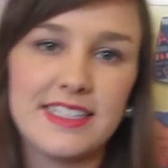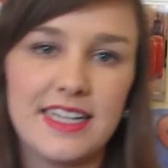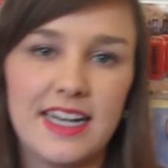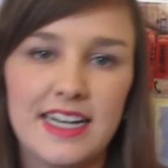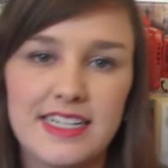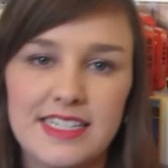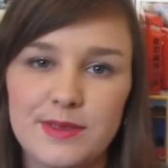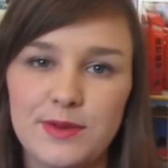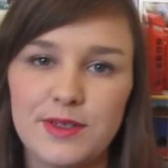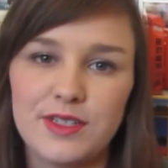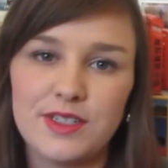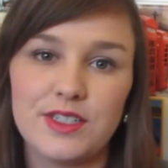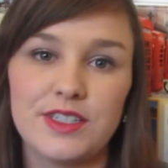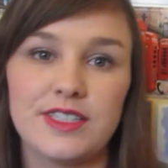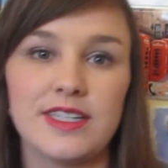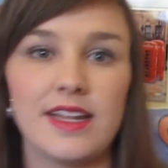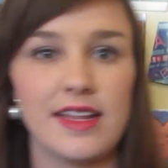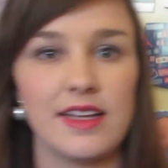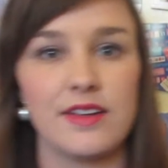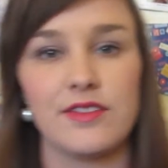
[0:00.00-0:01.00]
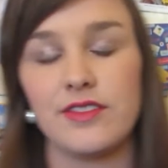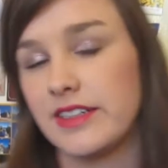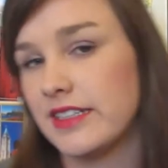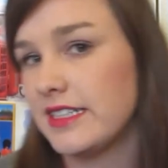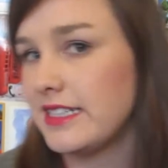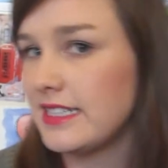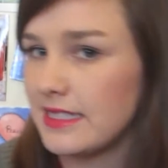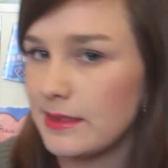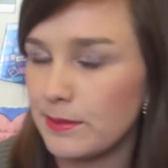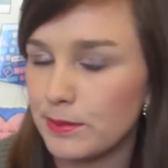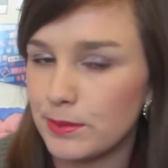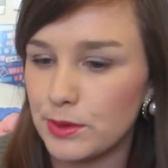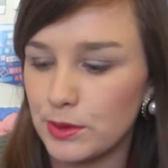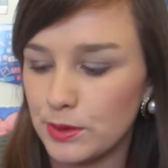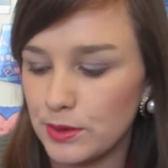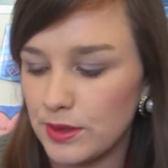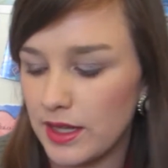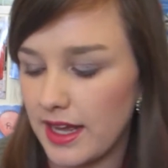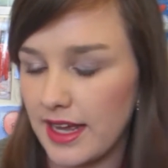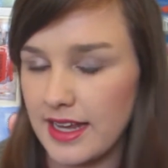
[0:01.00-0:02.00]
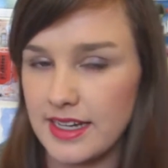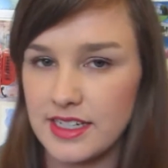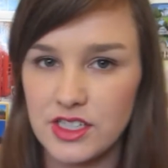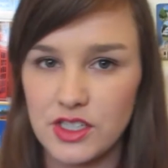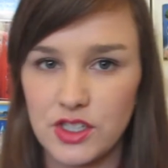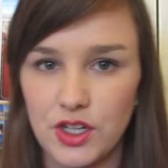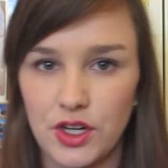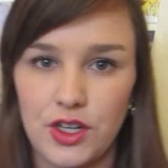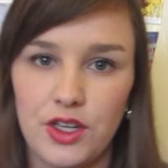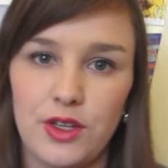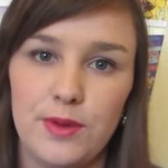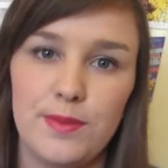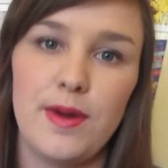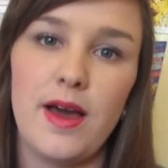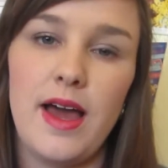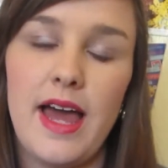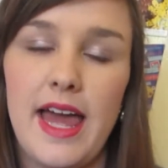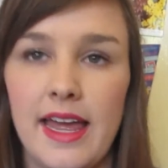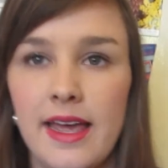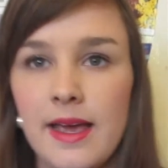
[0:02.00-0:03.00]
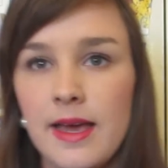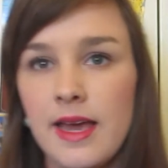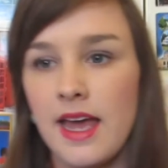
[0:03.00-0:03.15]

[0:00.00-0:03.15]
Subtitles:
and I just want to do something really simple and show you my